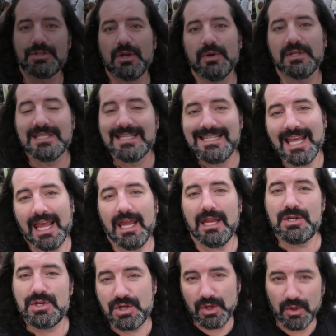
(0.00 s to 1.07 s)
so it's
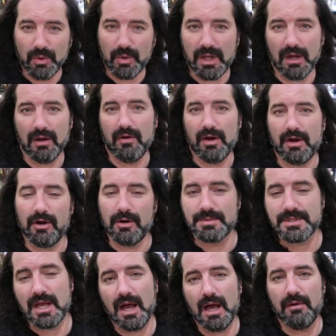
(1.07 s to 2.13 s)
day two here at
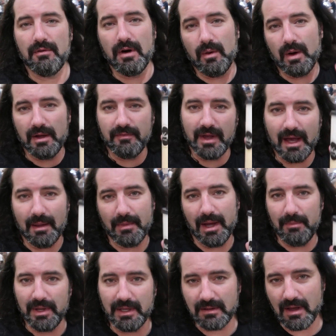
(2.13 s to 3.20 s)
H.E.R.P.S. CONROE. I've got
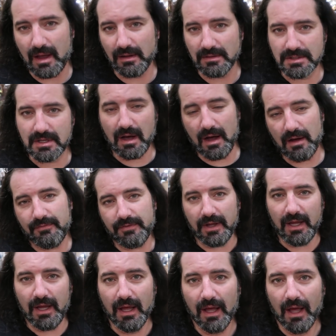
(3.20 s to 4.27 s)
my McDonald's
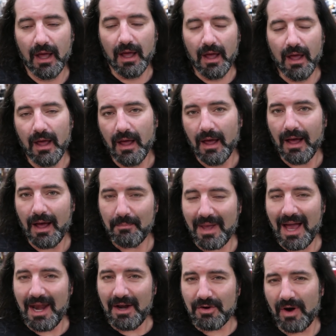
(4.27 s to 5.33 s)
coffee. I'm
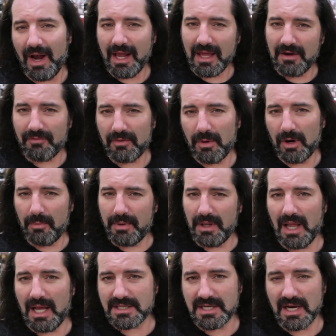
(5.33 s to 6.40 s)
kind of dragging it from herping
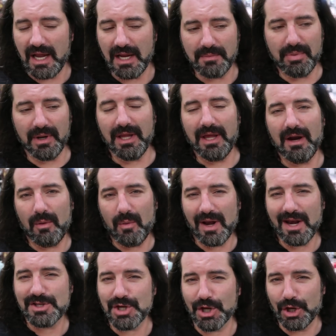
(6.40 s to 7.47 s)
last night, but you know
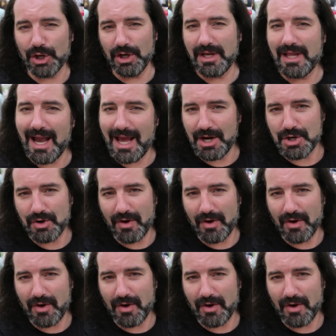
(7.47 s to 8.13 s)
what? It's a good kind of